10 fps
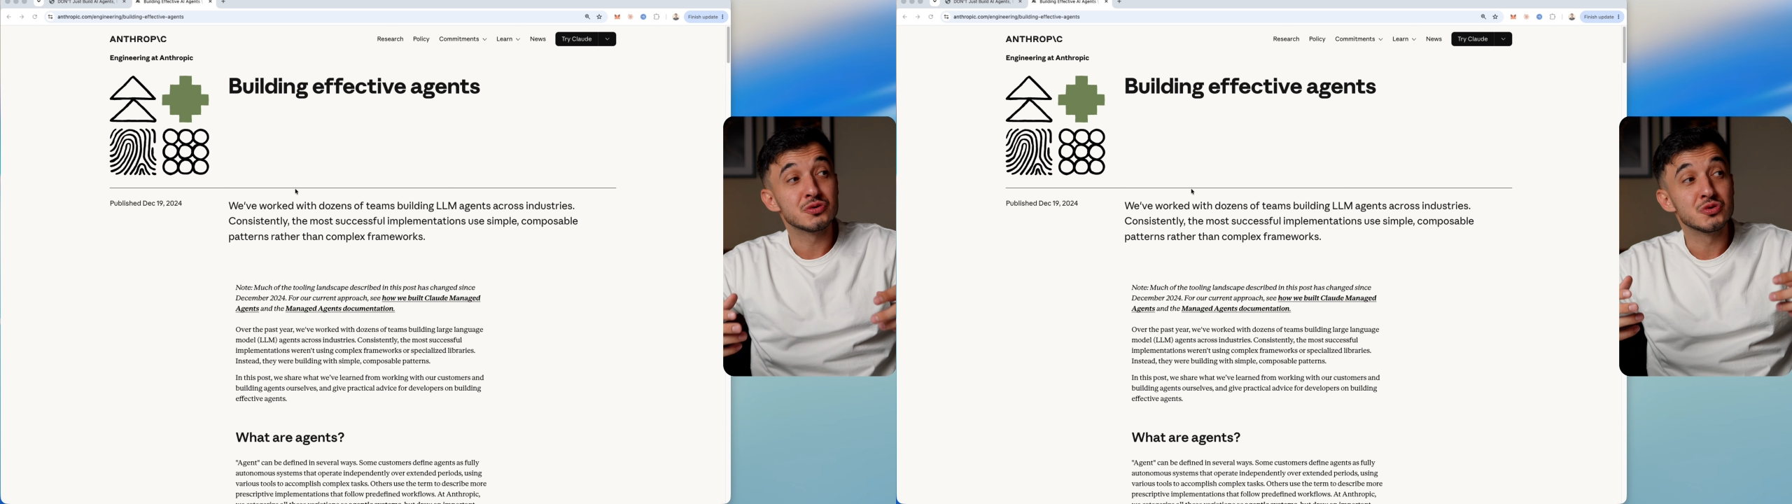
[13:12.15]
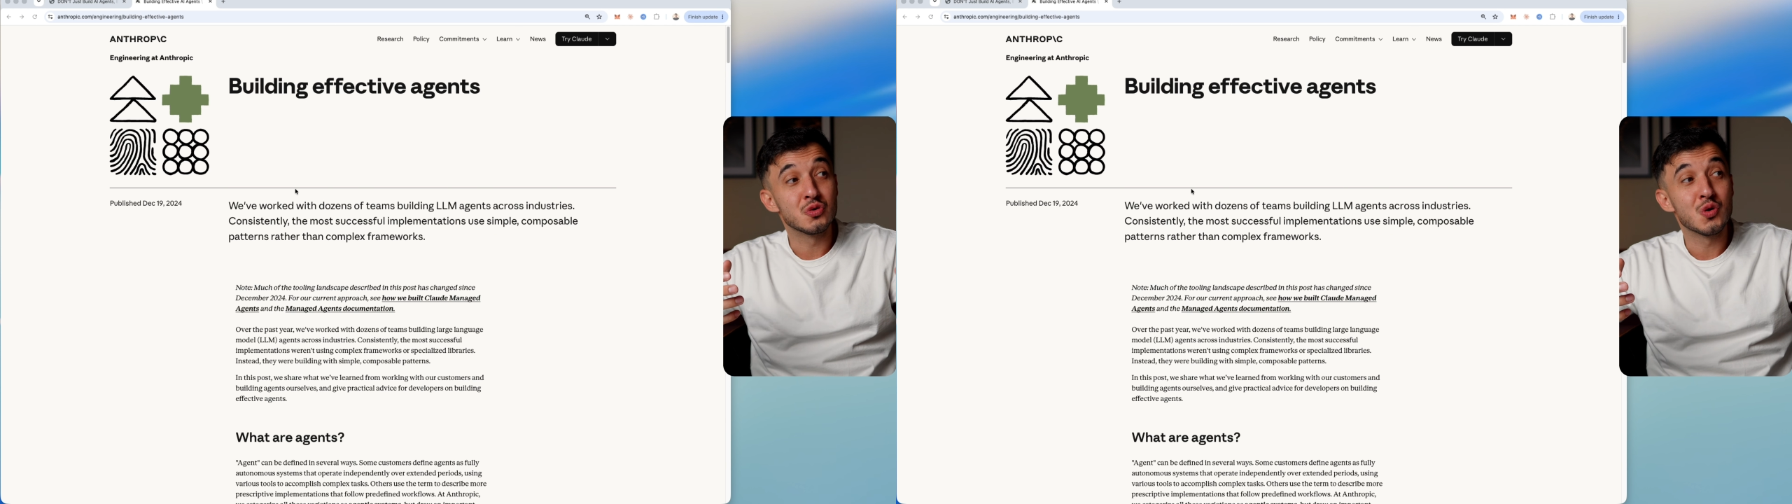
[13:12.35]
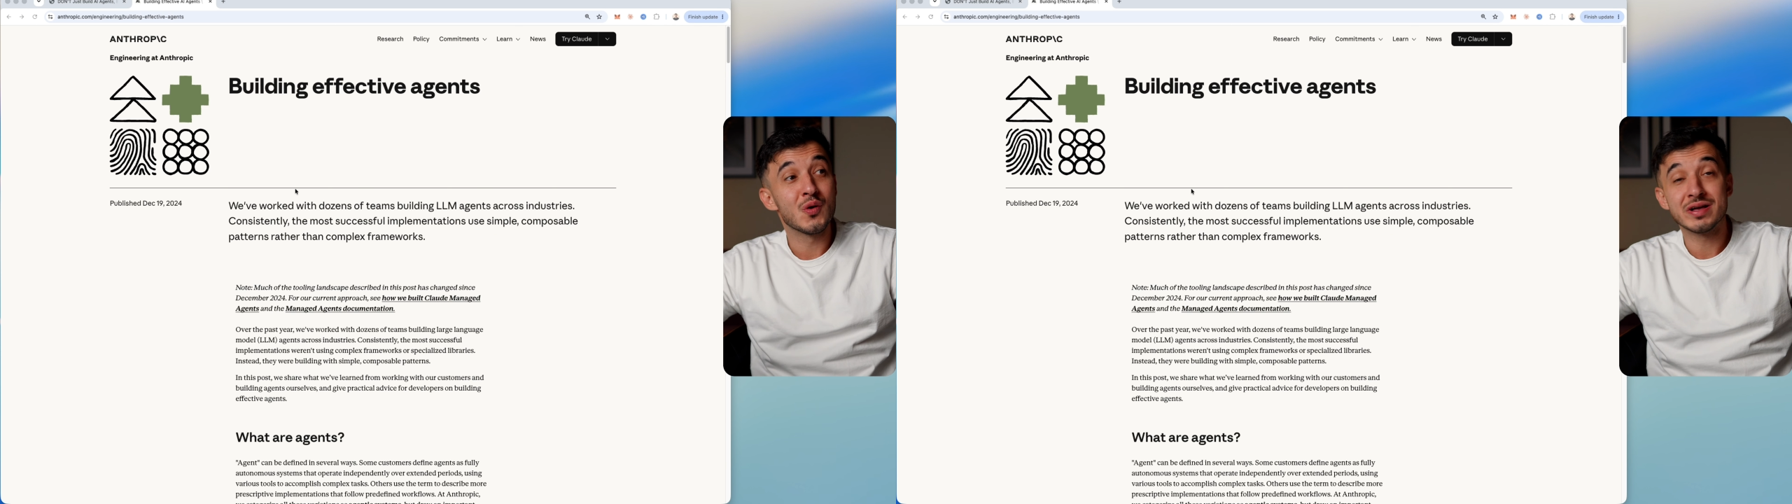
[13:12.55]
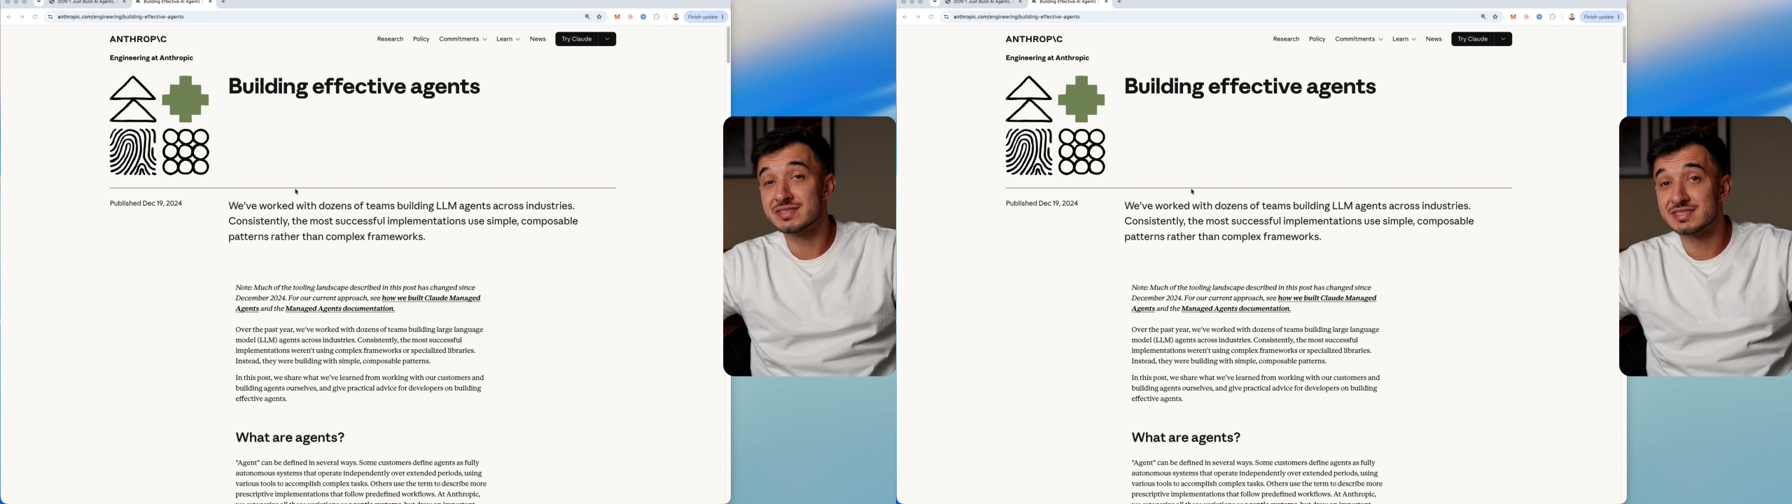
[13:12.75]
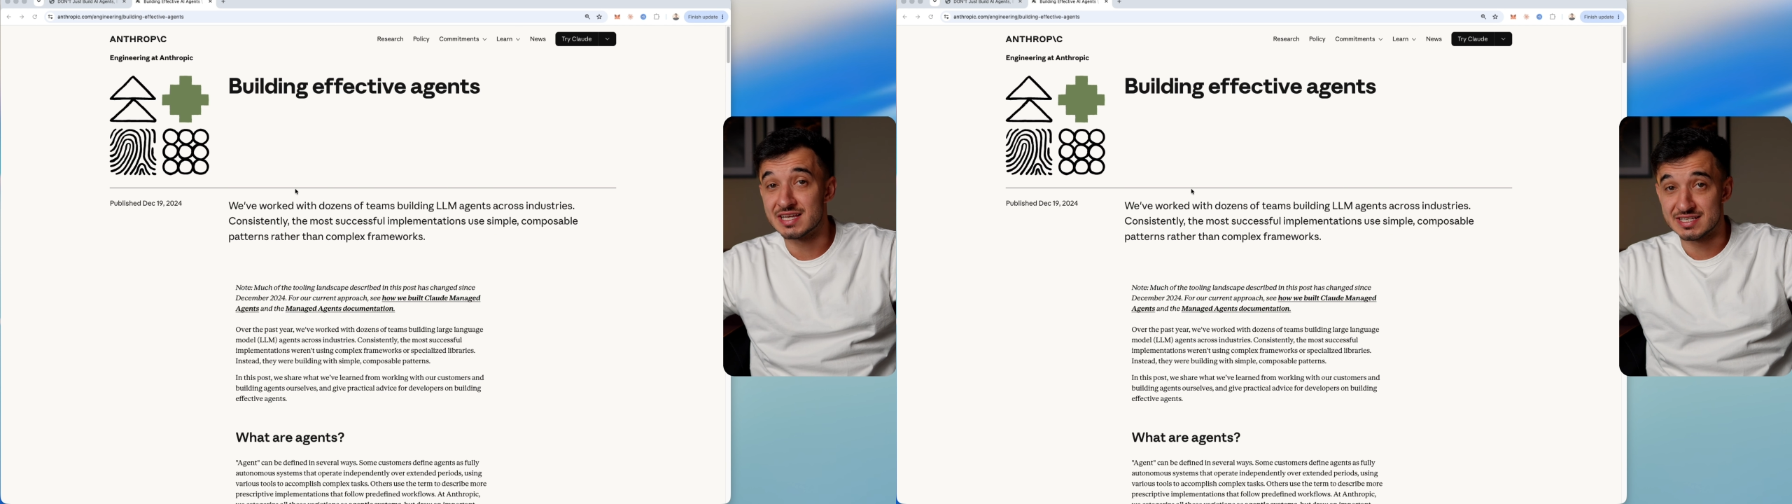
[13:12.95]
you who else
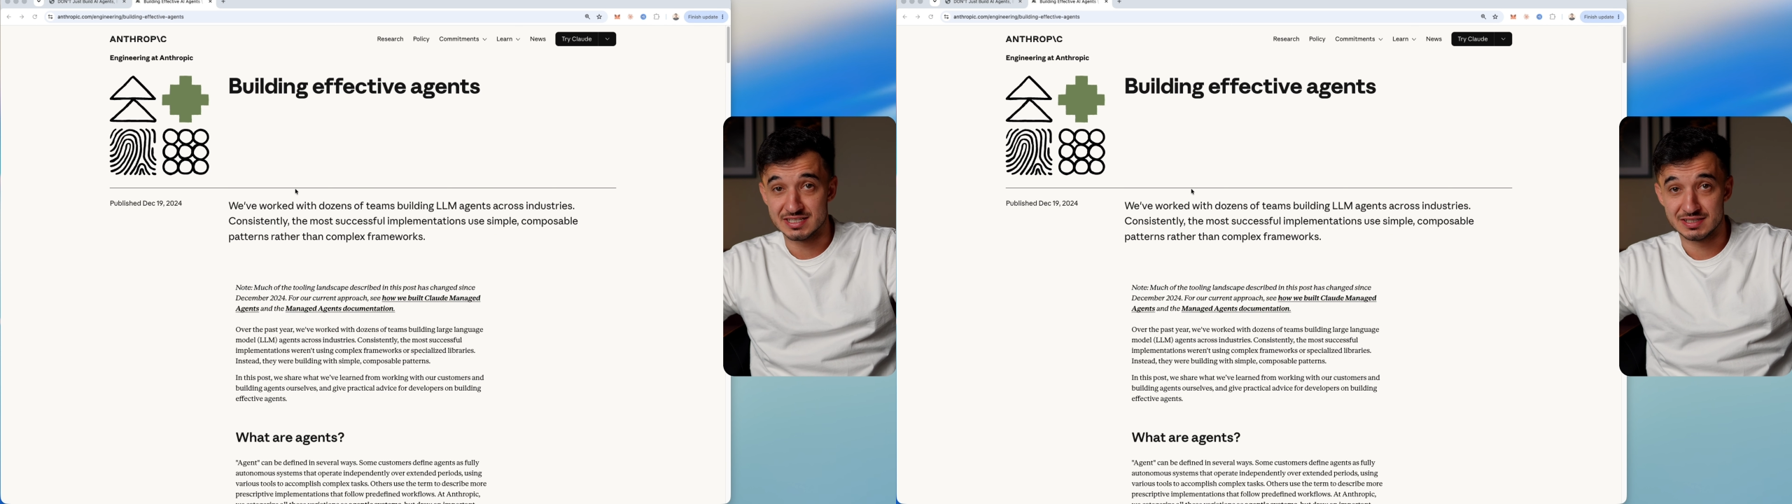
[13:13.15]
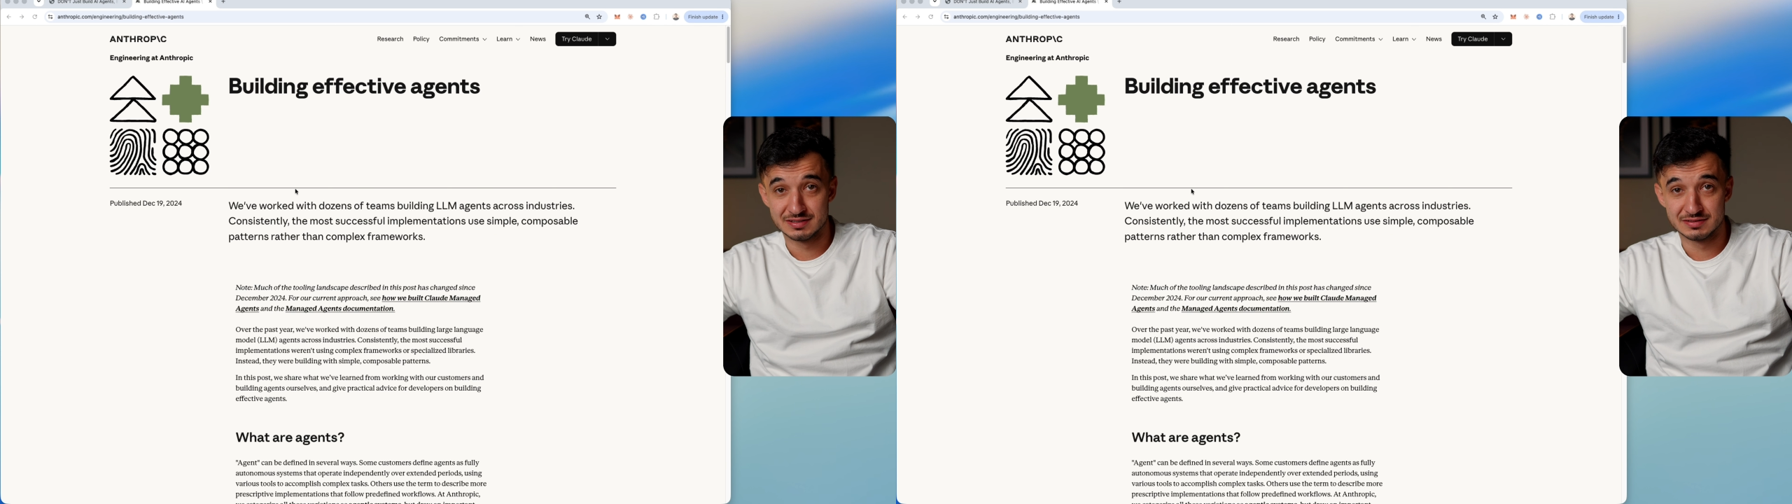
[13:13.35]
says it.